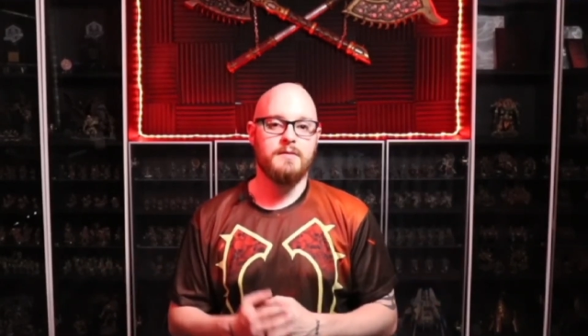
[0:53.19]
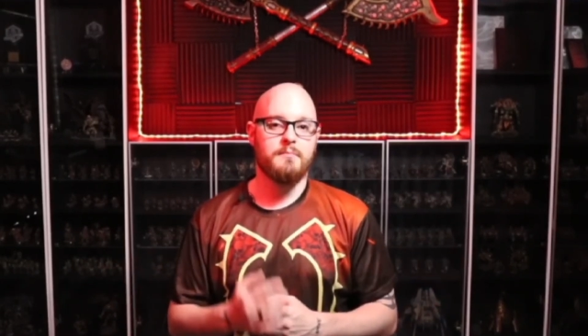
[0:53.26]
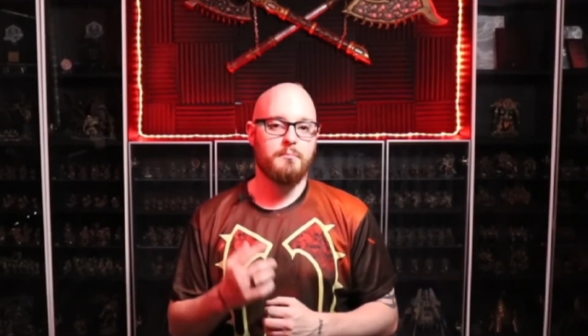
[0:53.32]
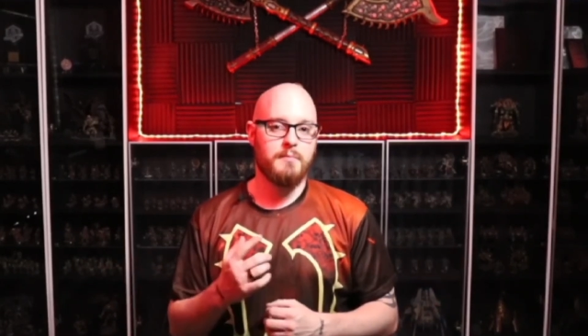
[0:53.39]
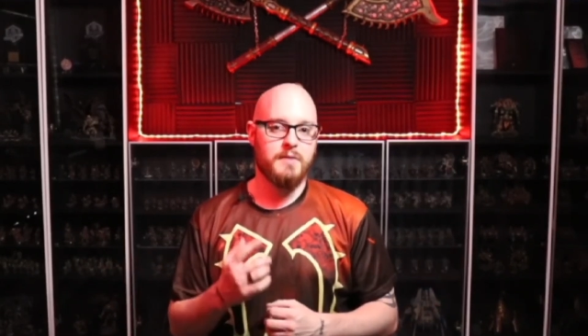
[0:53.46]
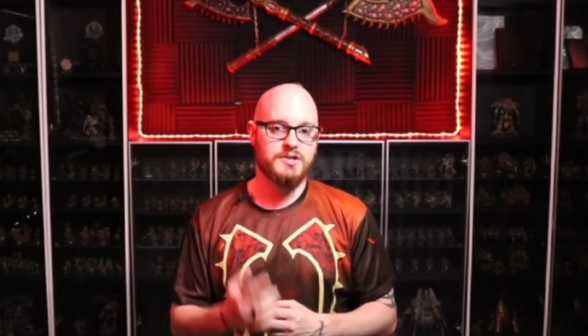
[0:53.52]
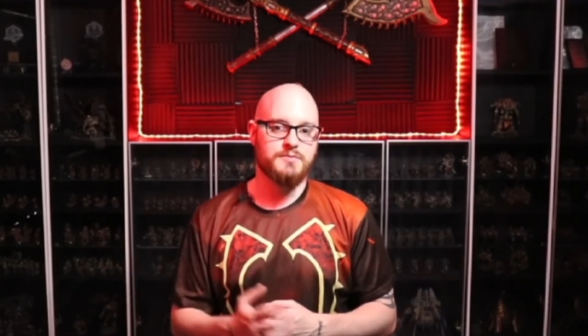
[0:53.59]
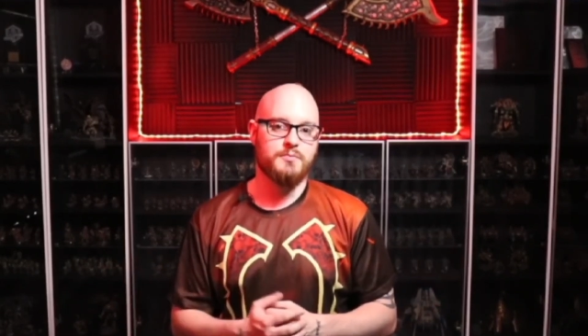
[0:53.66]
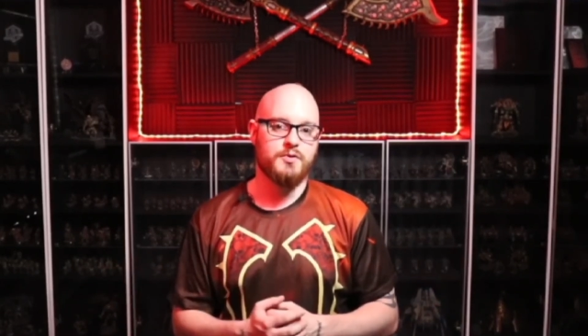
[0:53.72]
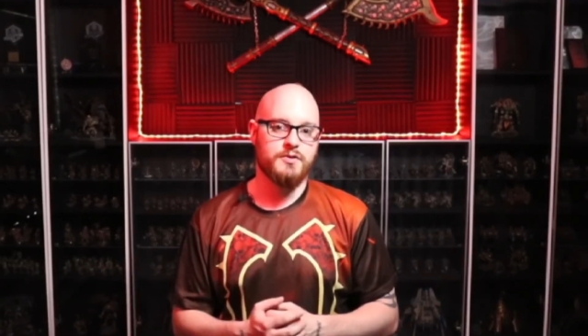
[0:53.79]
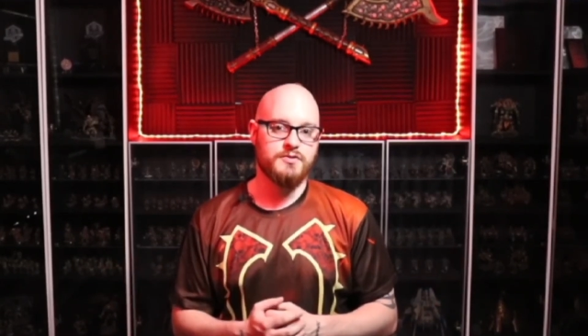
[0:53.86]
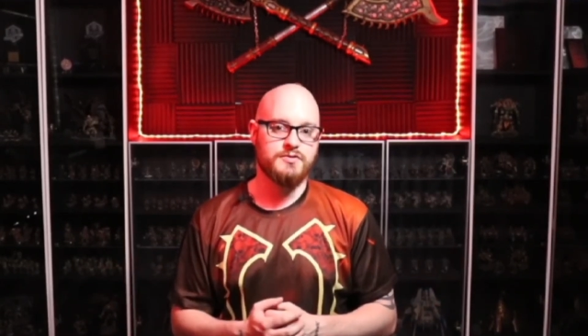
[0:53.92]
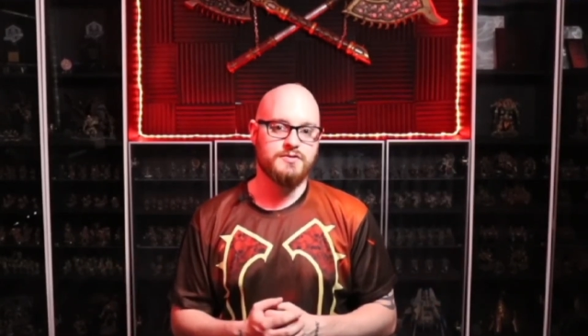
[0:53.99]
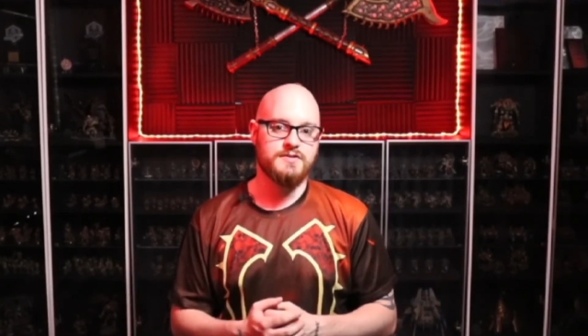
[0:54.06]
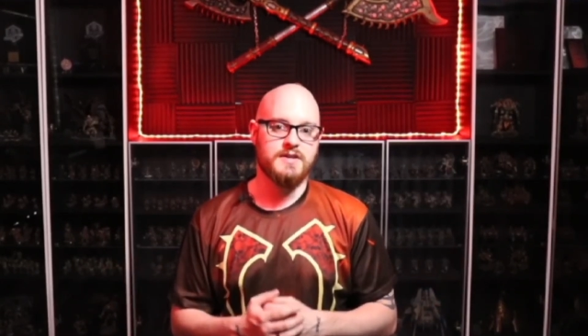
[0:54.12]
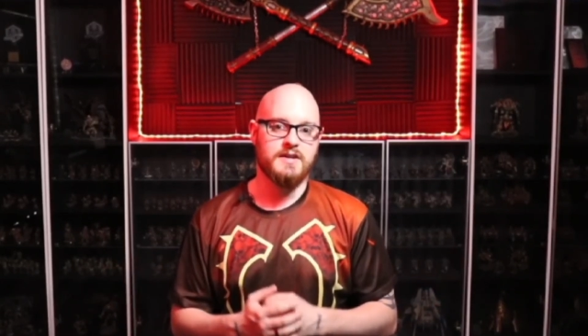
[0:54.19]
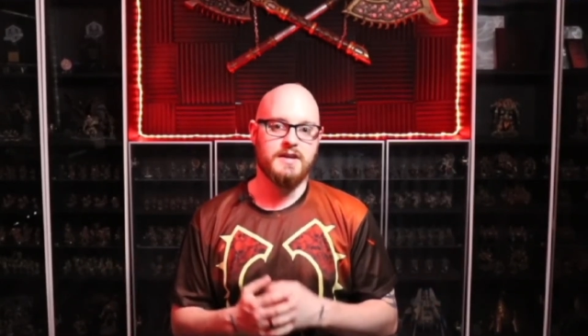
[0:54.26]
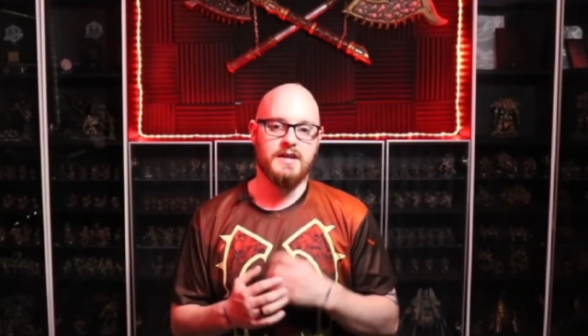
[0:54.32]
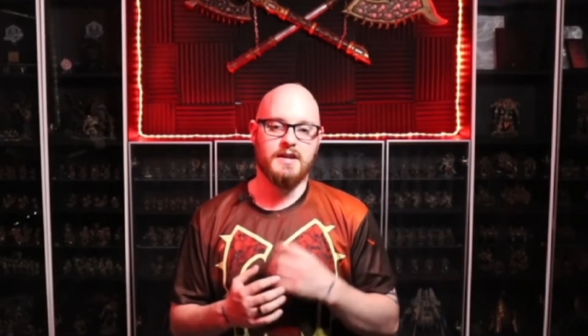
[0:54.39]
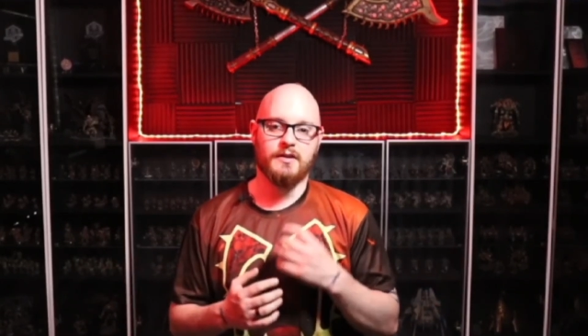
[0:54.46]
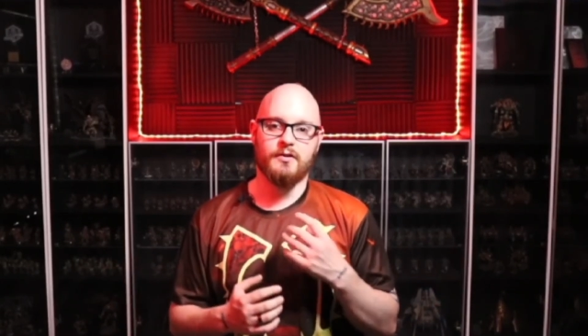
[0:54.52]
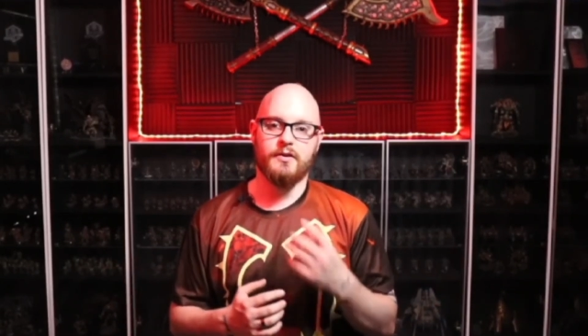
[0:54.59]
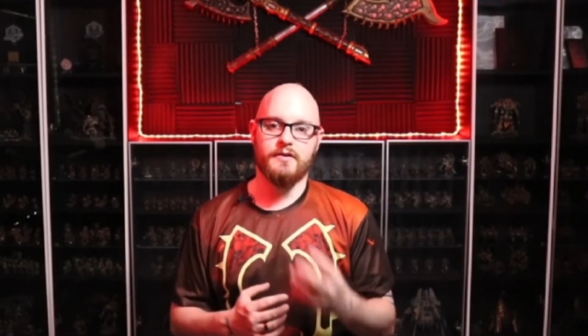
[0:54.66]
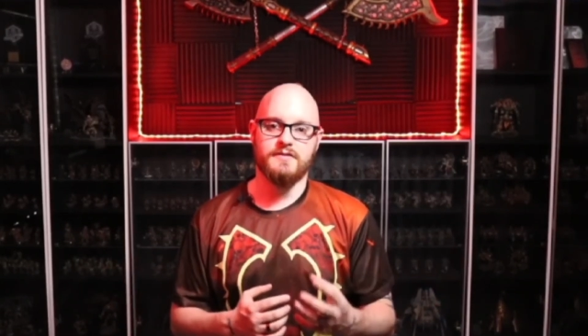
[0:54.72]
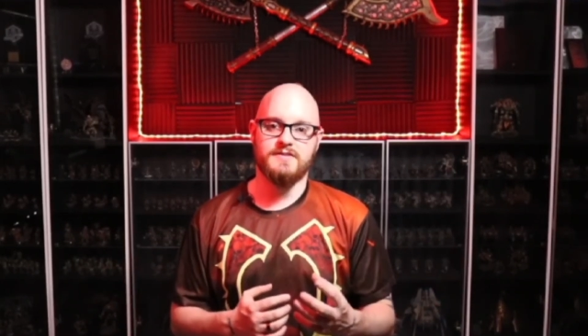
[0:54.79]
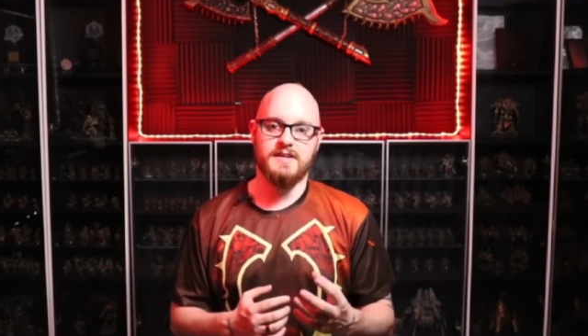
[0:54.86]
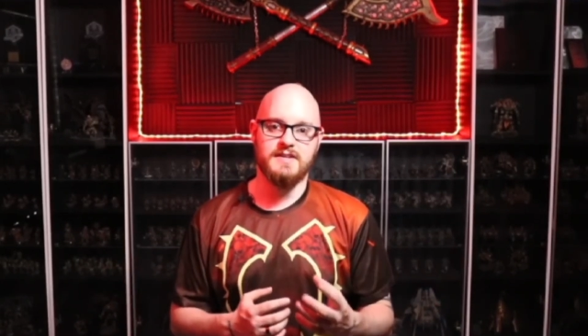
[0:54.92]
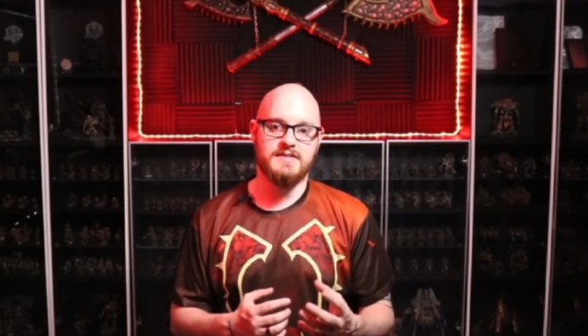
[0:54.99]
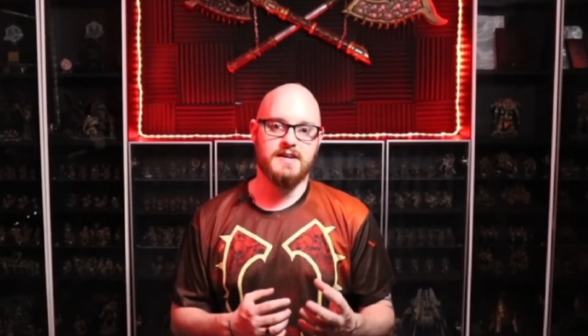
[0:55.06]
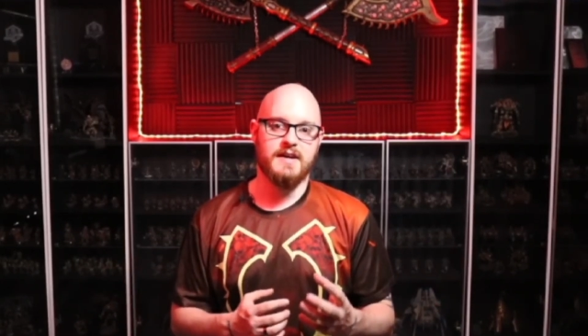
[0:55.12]
much more interesting in a lot of
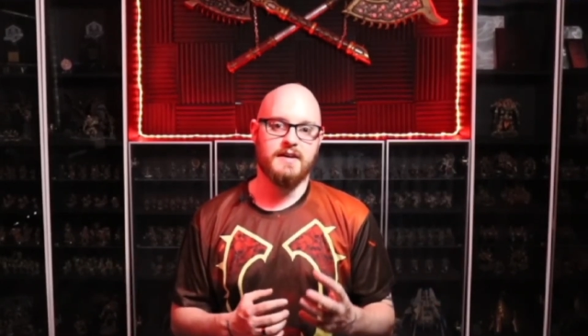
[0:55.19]
detail.